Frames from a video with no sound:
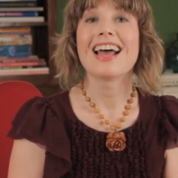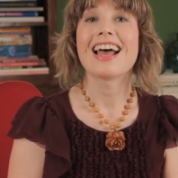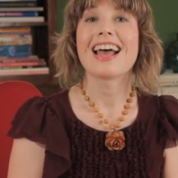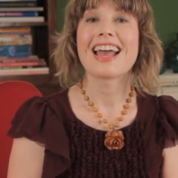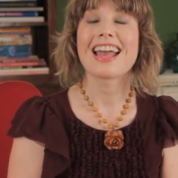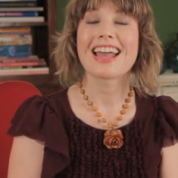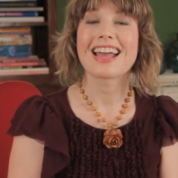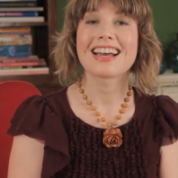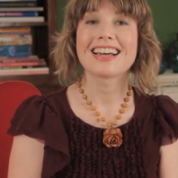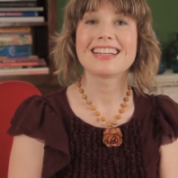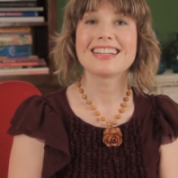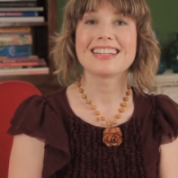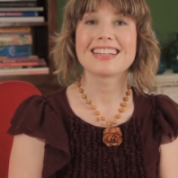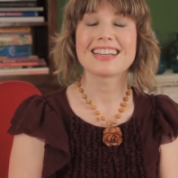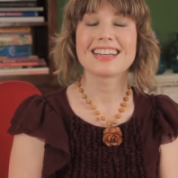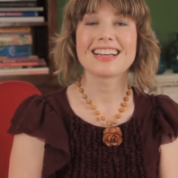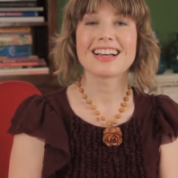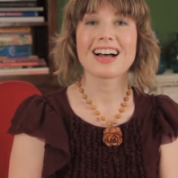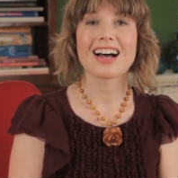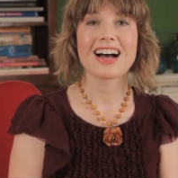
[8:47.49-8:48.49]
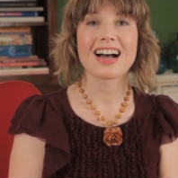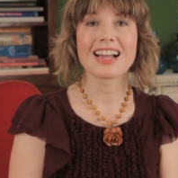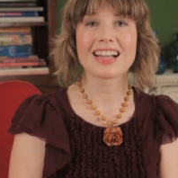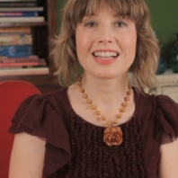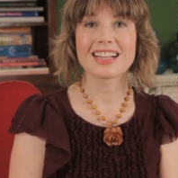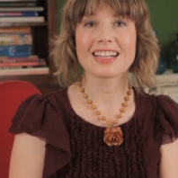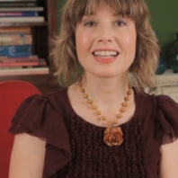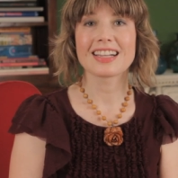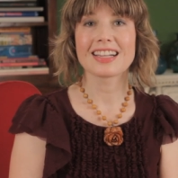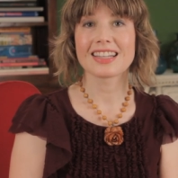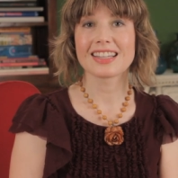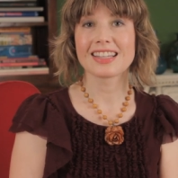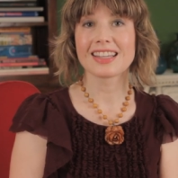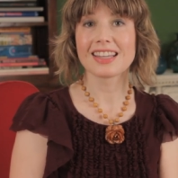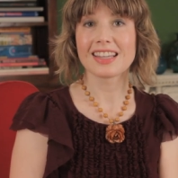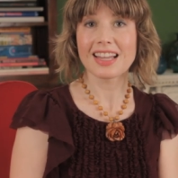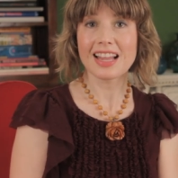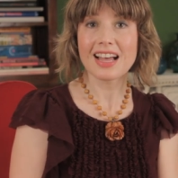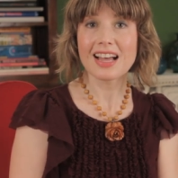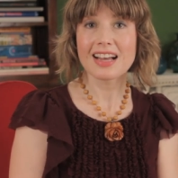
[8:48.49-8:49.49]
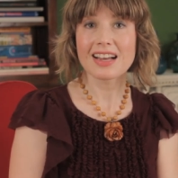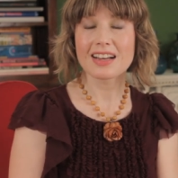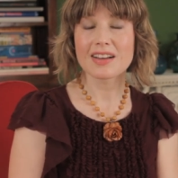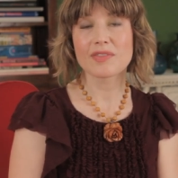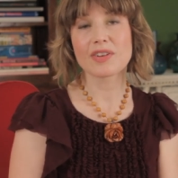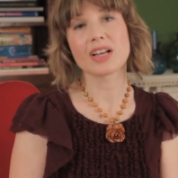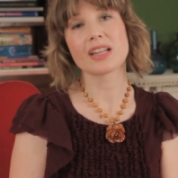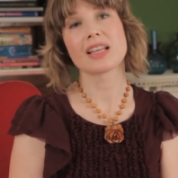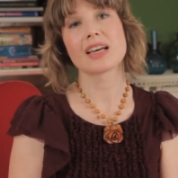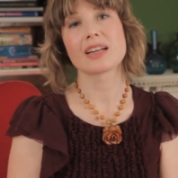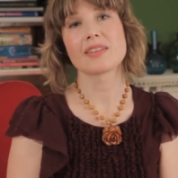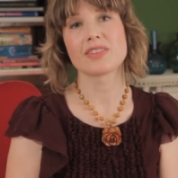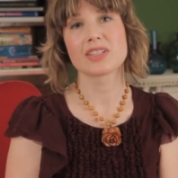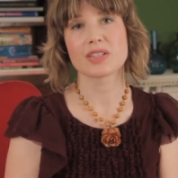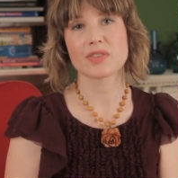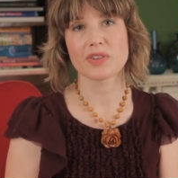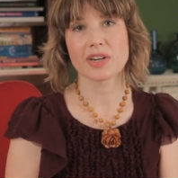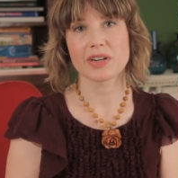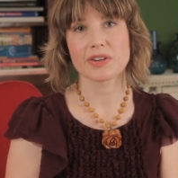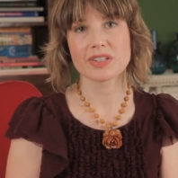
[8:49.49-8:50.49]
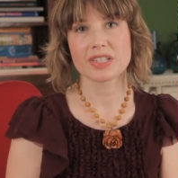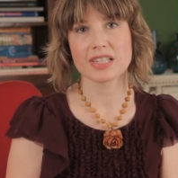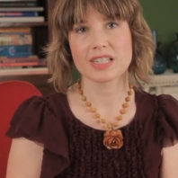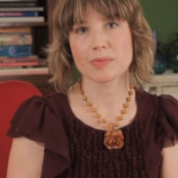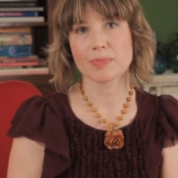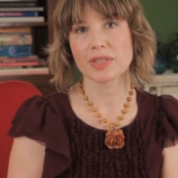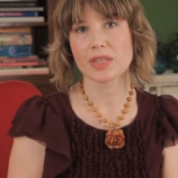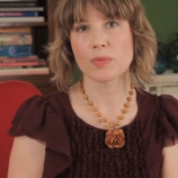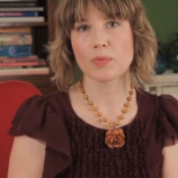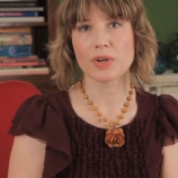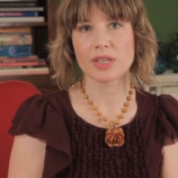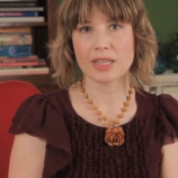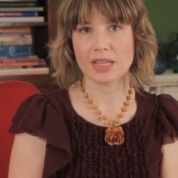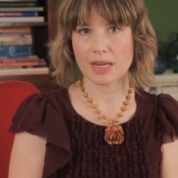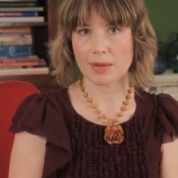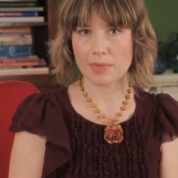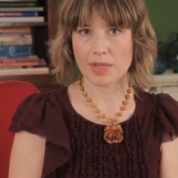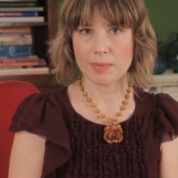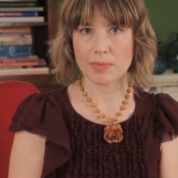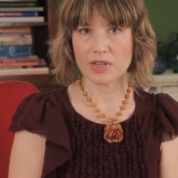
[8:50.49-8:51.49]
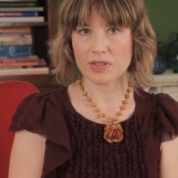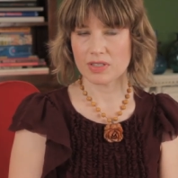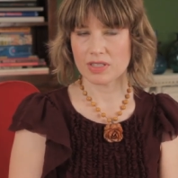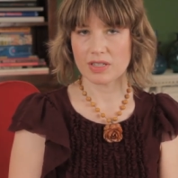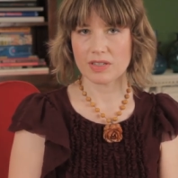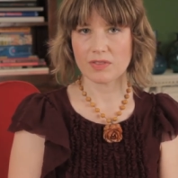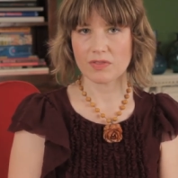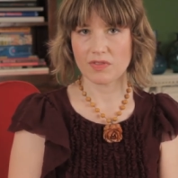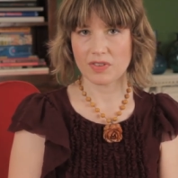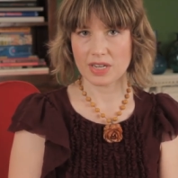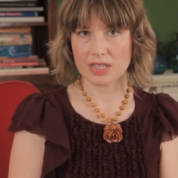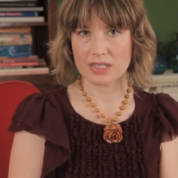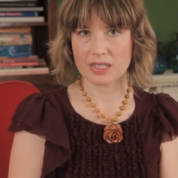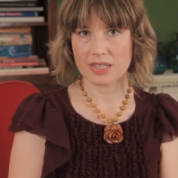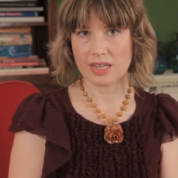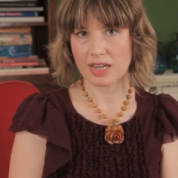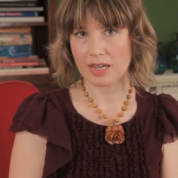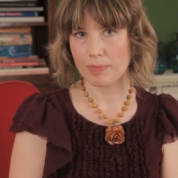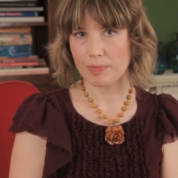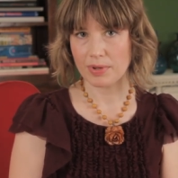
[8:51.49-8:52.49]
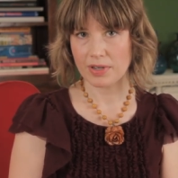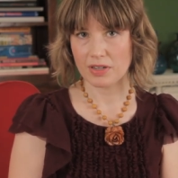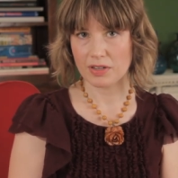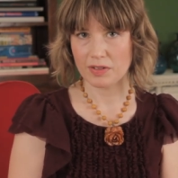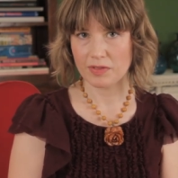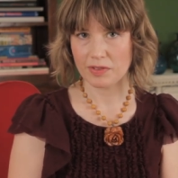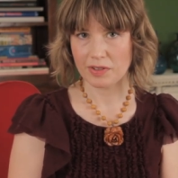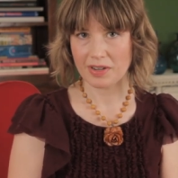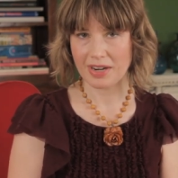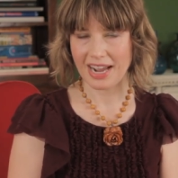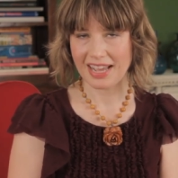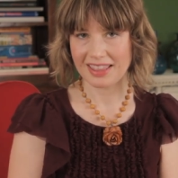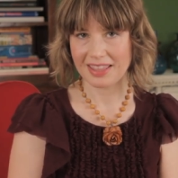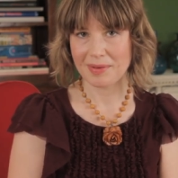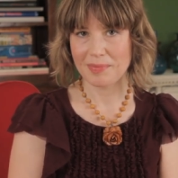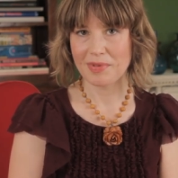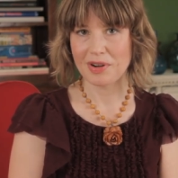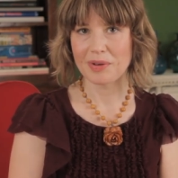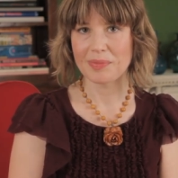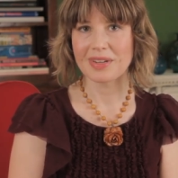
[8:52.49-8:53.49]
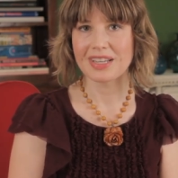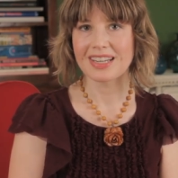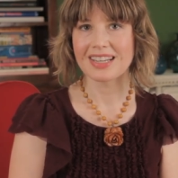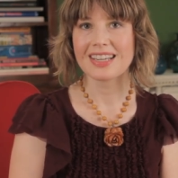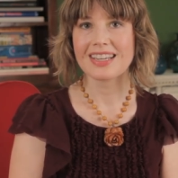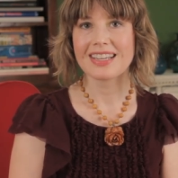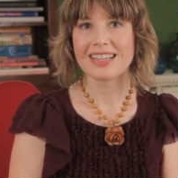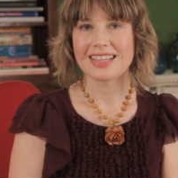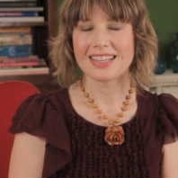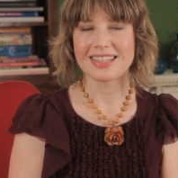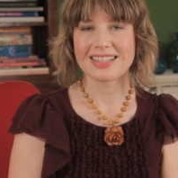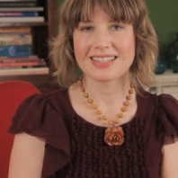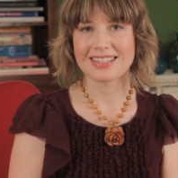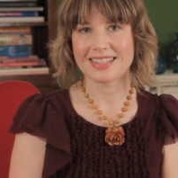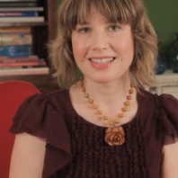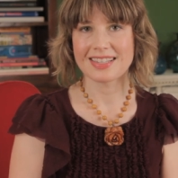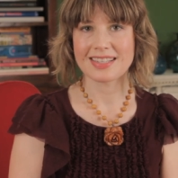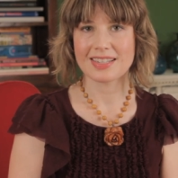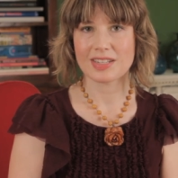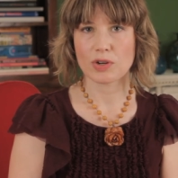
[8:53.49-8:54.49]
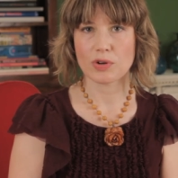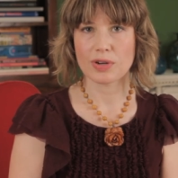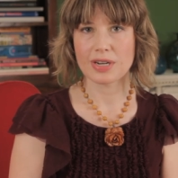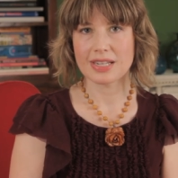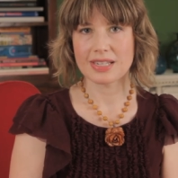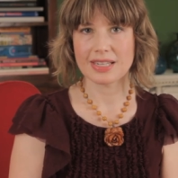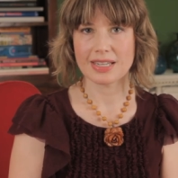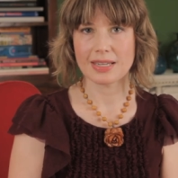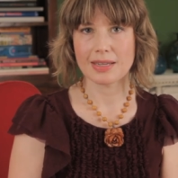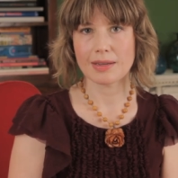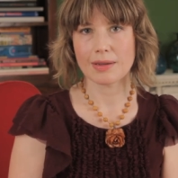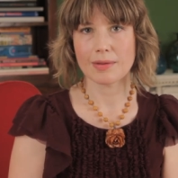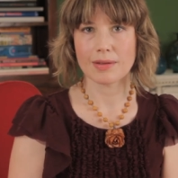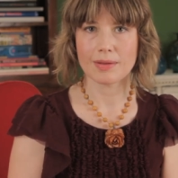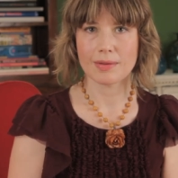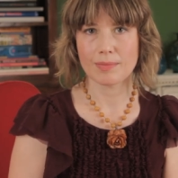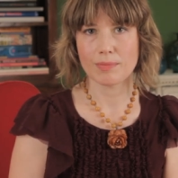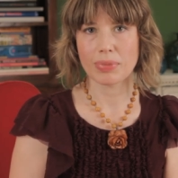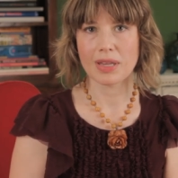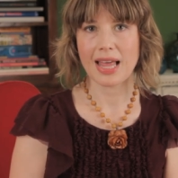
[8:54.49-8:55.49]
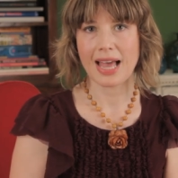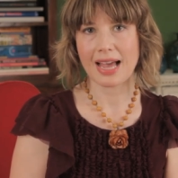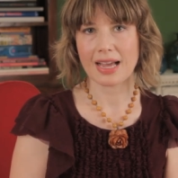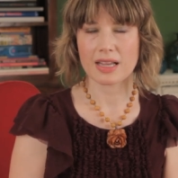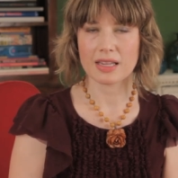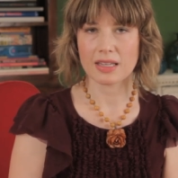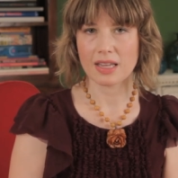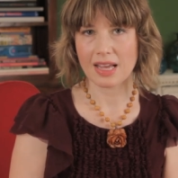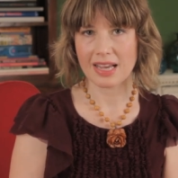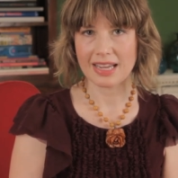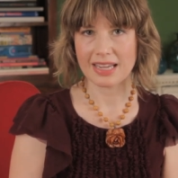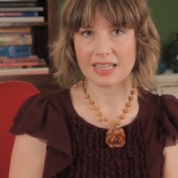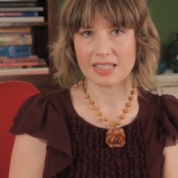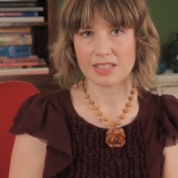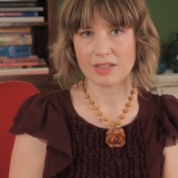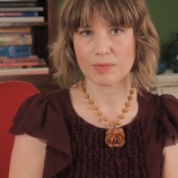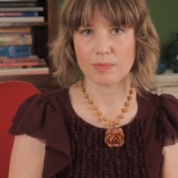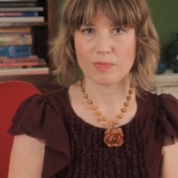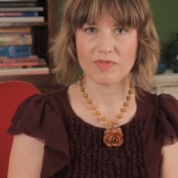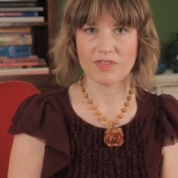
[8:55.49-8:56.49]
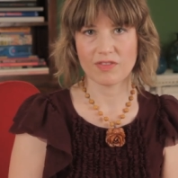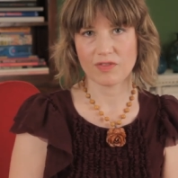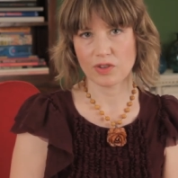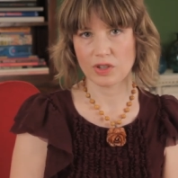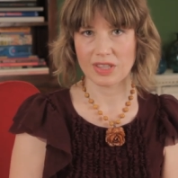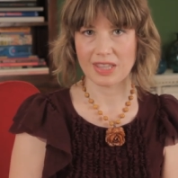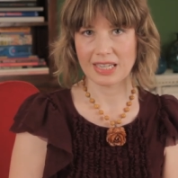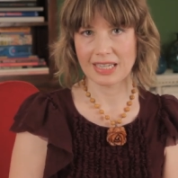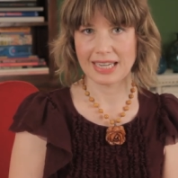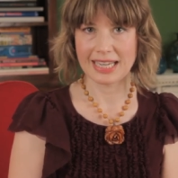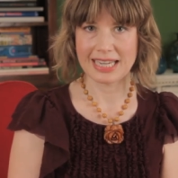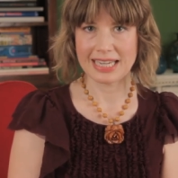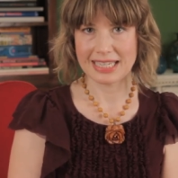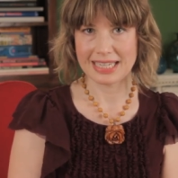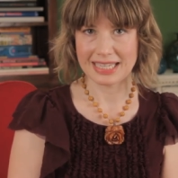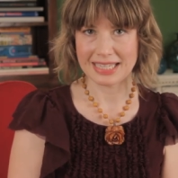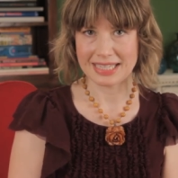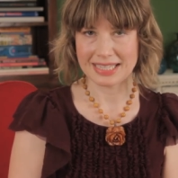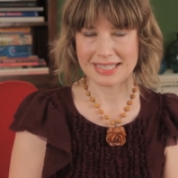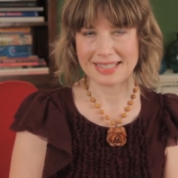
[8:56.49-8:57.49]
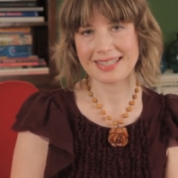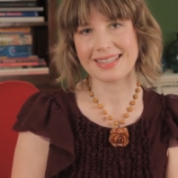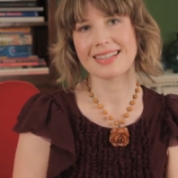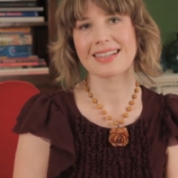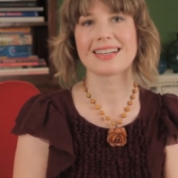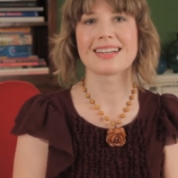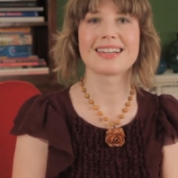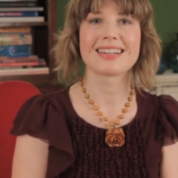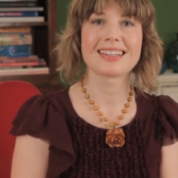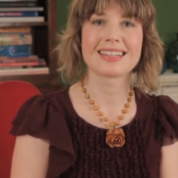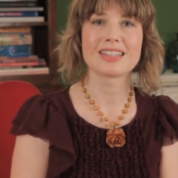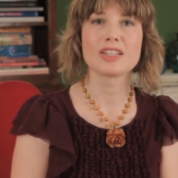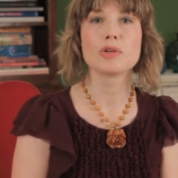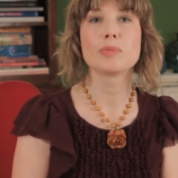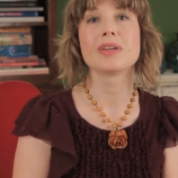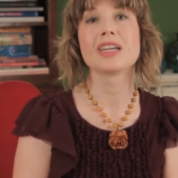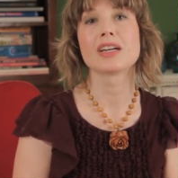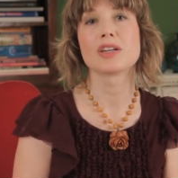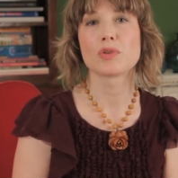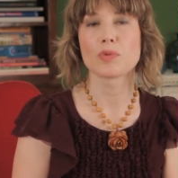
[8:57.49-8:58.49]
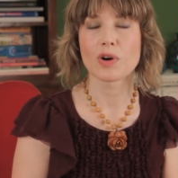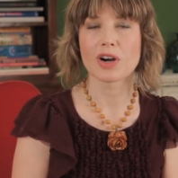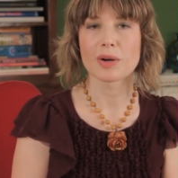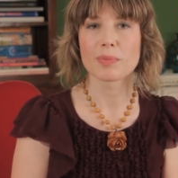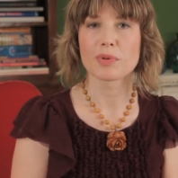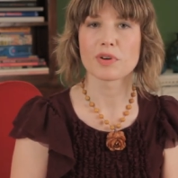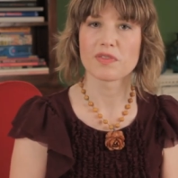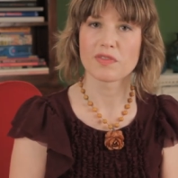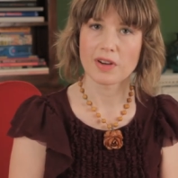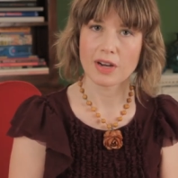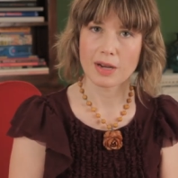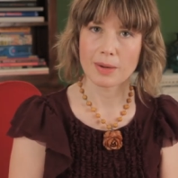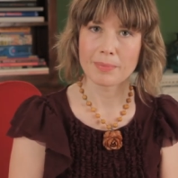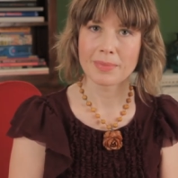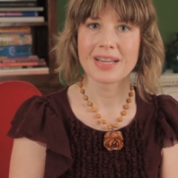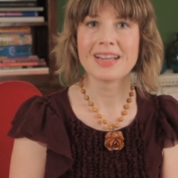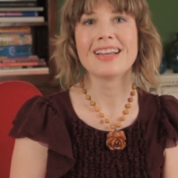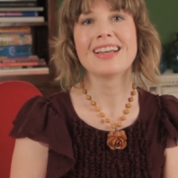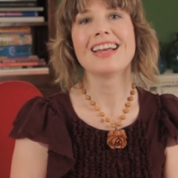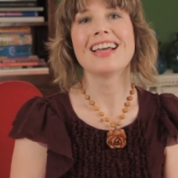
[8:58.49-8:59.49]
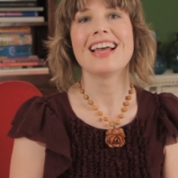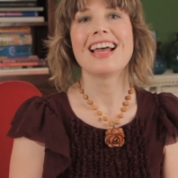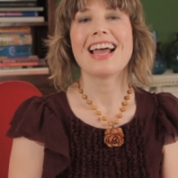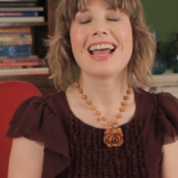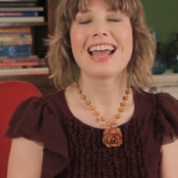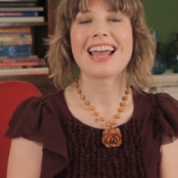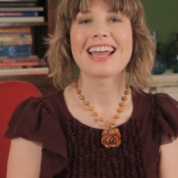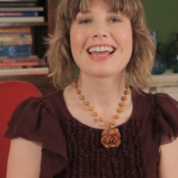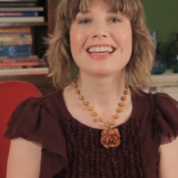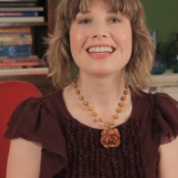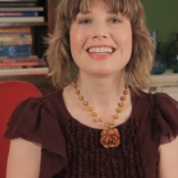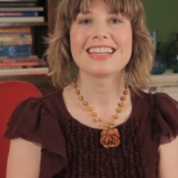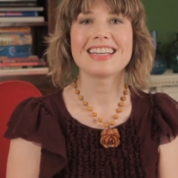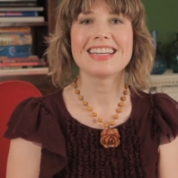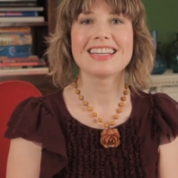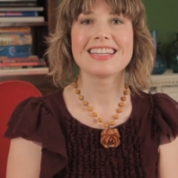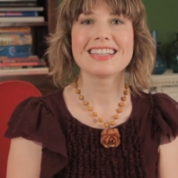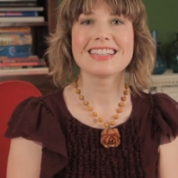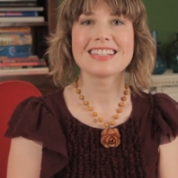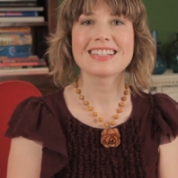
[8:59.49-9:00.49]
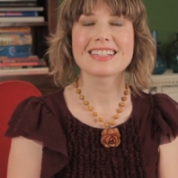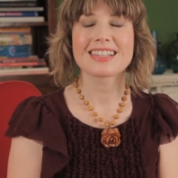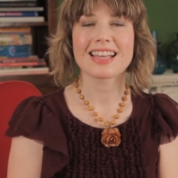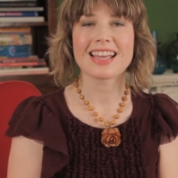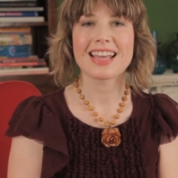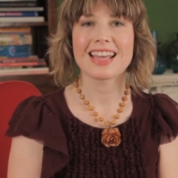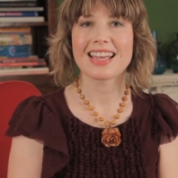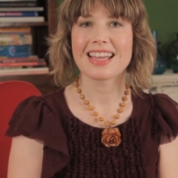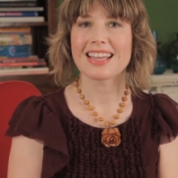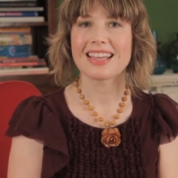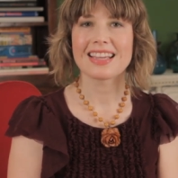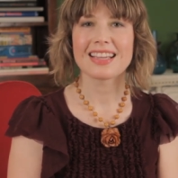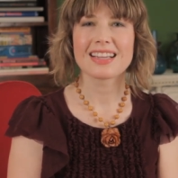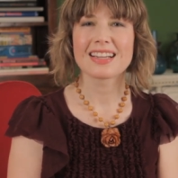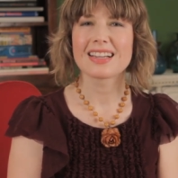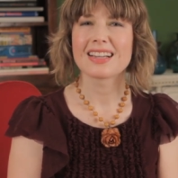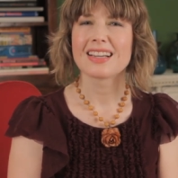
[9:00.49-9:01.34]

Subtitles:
And I love a lot of his fragrances, but the one that I'm the most fuzzed up over at the moment is this crazy black light for the ladies, Lumière Noire Parfum. And it is a